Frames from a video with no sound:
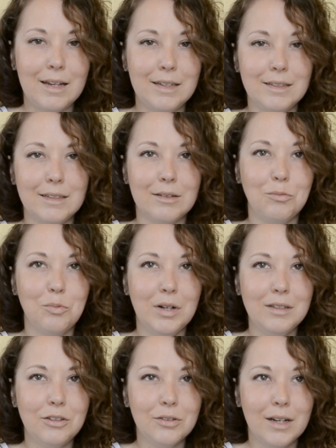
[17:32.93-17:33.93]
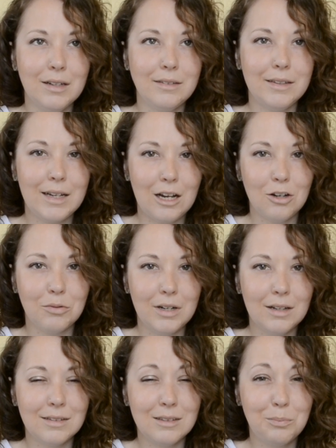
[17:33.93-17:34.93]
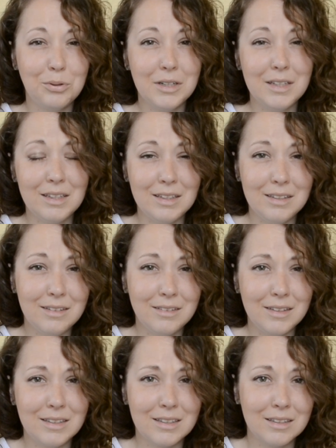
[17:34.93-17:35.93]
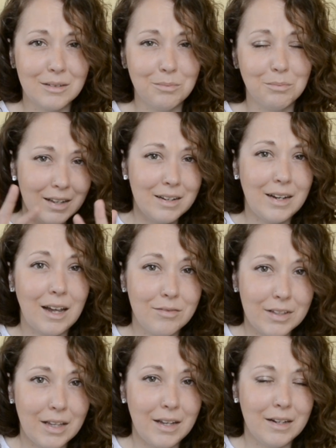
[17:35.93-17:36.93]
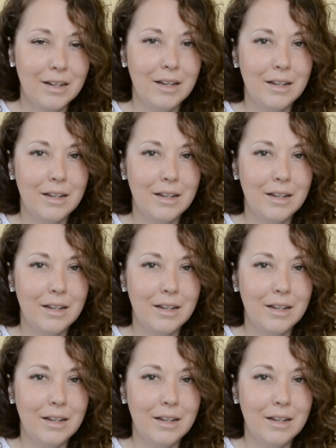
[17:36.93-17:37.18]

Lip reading: And once you kind of see how it works, it's pretty easy to navigate